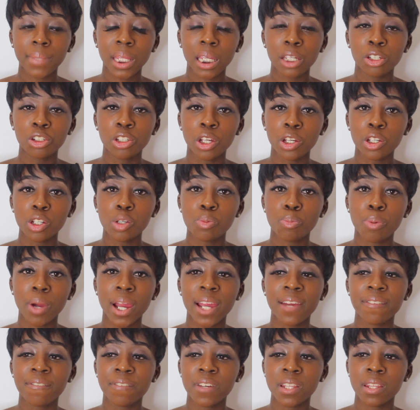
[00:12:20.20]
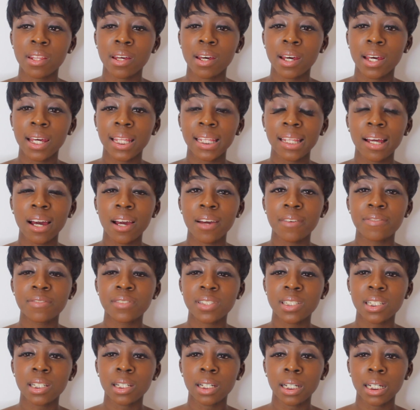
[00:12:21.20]
you pray for their life
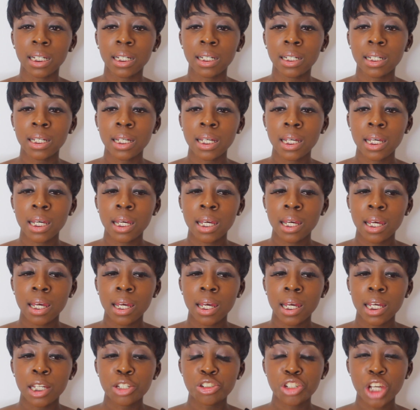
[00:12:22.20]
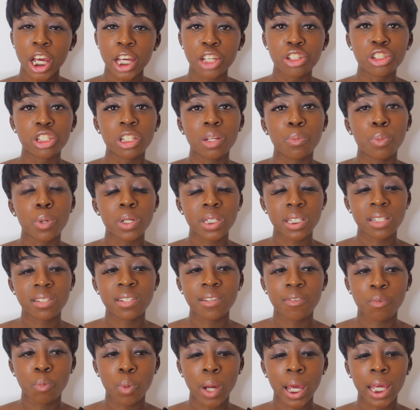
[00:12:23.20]
to change in a
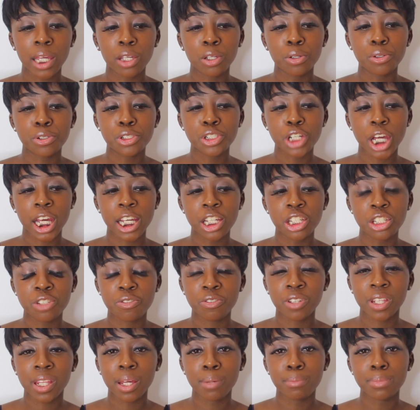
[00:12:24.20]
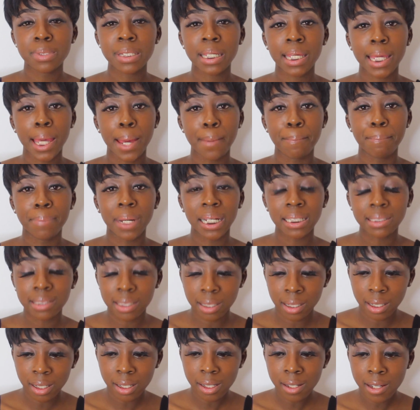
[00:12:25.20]
positive way. You change for them to get
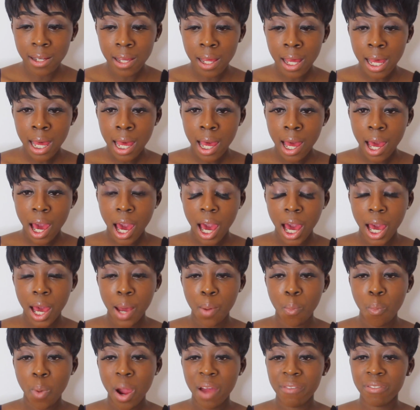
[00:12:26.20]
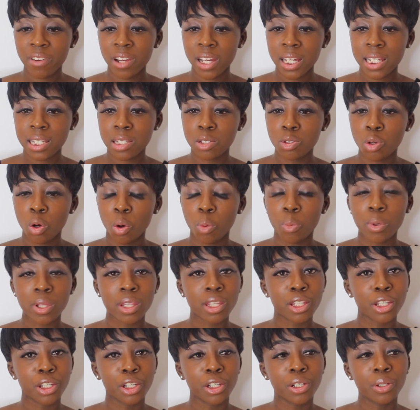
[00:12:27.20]
better, whether it's not
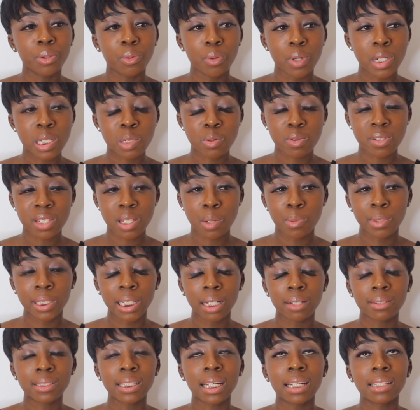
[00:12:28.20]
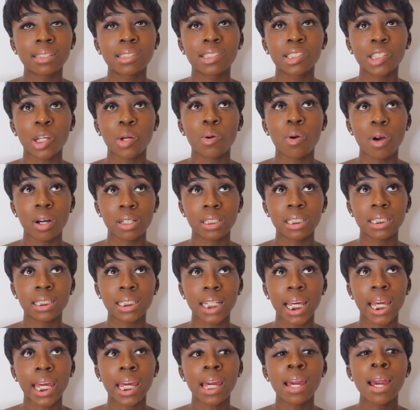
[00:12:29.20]
with you or it's with someone else. That is so hard to
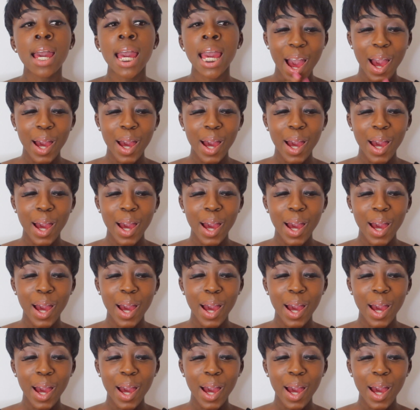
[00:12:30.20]
say,